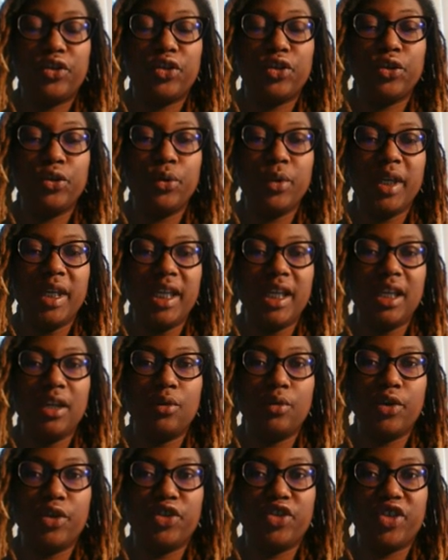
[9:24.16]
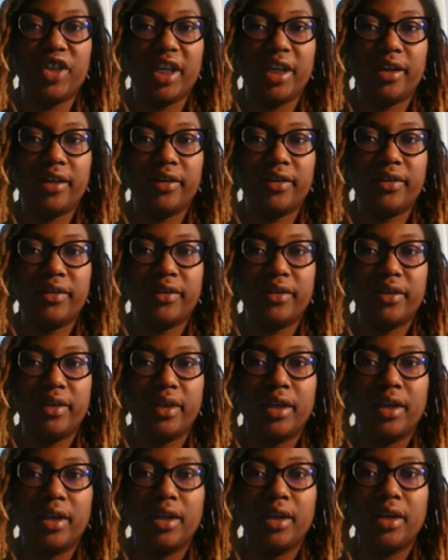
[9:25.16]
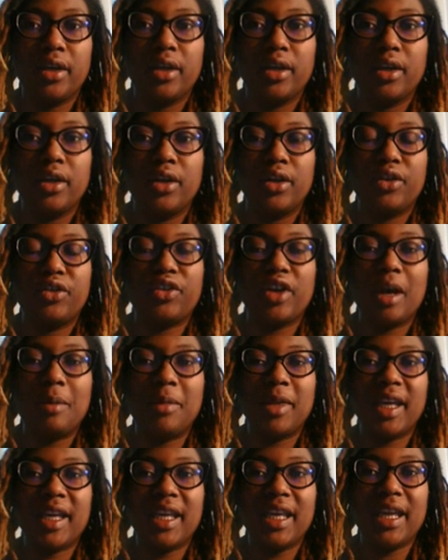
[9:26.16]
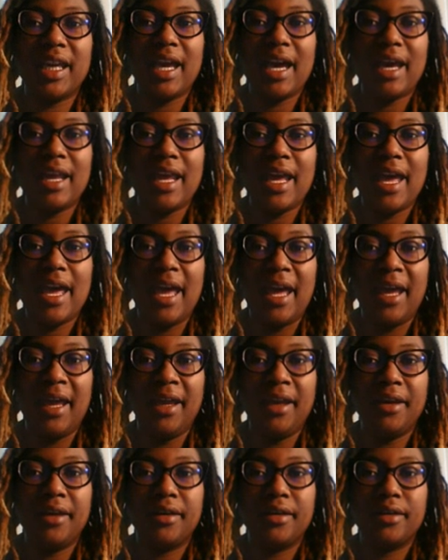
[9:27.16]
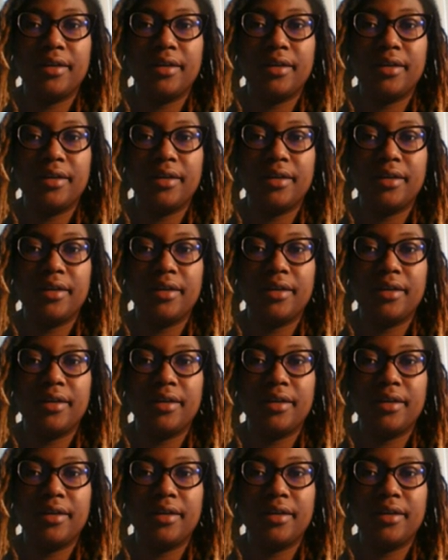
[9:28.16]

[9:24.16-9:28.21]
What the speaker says: 2 equal shares. So I'm looking at A,